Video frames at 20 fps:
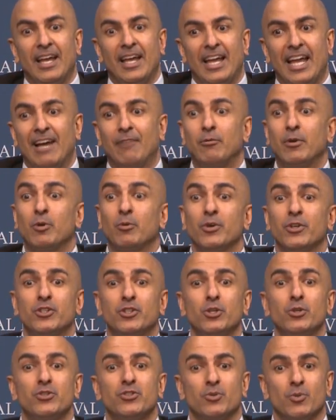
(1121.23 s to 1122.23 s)
have we
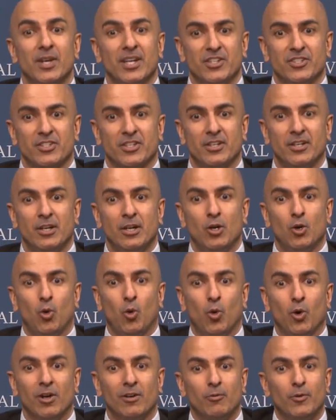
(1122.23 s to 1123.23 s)
reduced risk
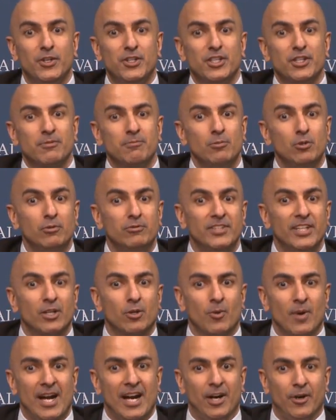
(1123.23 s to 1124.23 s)
or have we just moved it
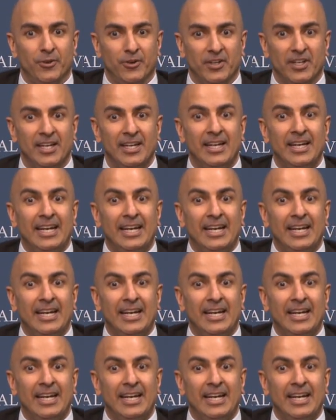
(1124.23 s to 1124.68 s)
around?